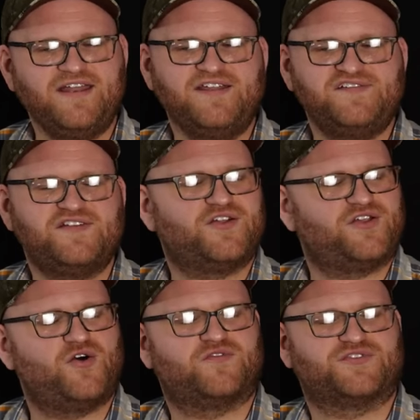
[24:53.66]
And it is a
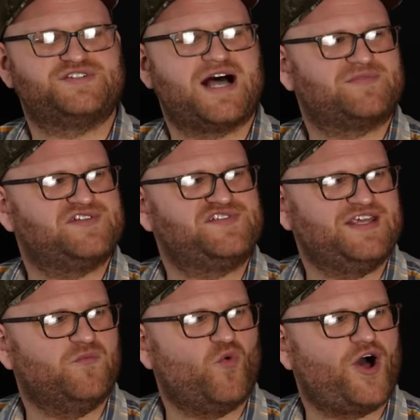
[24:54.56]
little over the top to
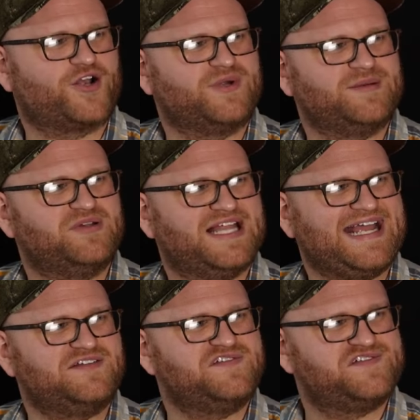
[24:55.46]
see him watering
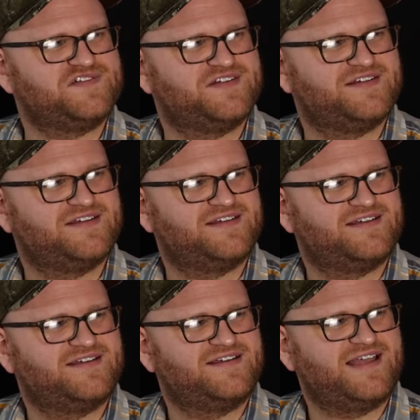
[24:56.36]
plants
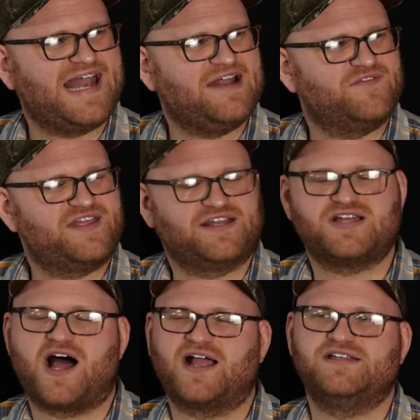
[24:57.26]
and
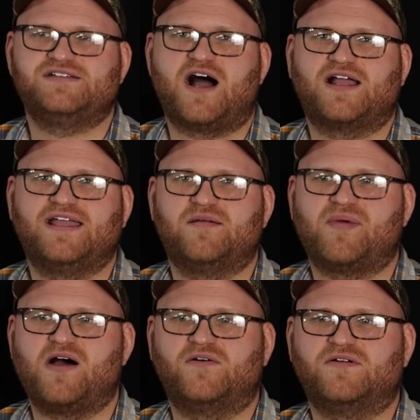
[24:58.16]
everything, talking
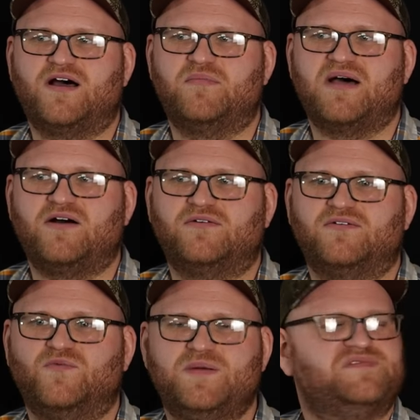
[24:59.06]
talking about
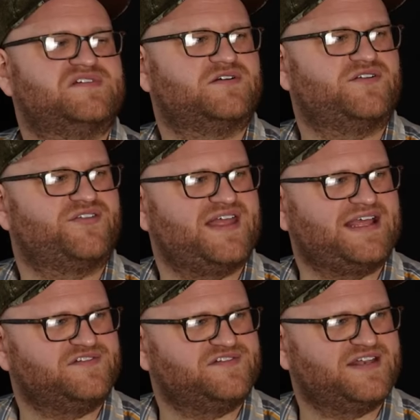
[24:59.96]
about whimsical
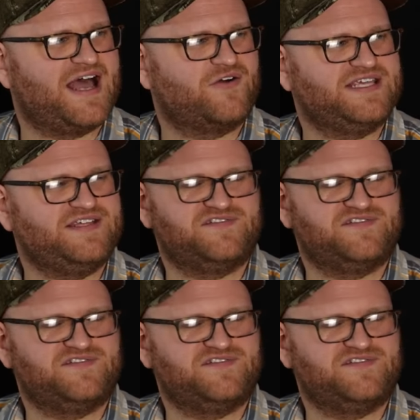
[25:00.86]
things and how